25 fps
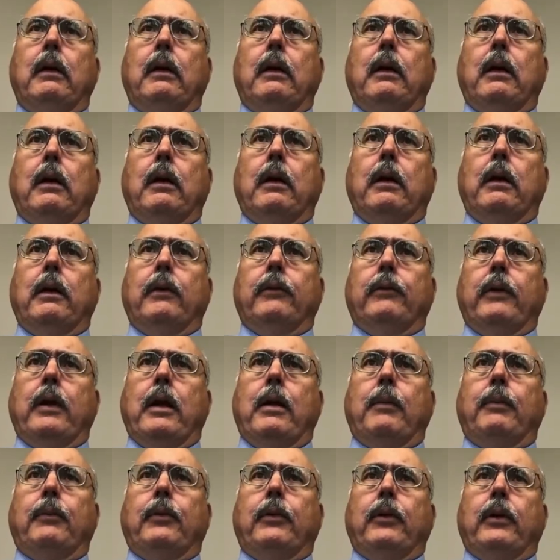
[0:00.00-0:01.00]
uh, as an
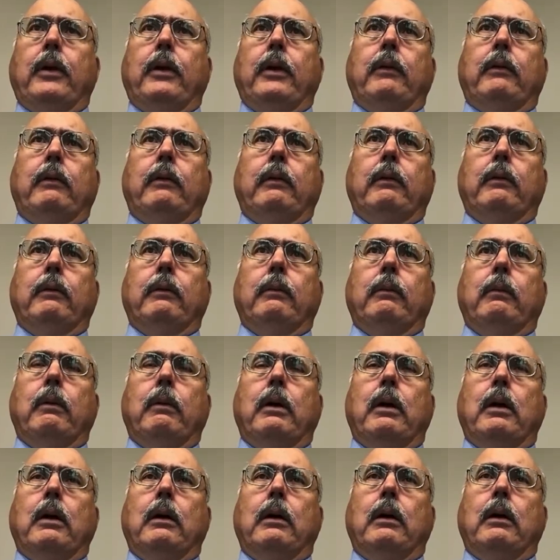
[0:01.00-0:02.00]
opportunity to,
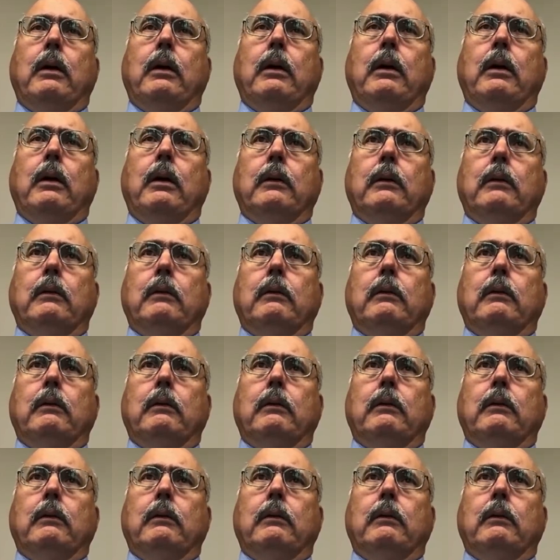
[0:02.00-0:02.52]
uh, uh,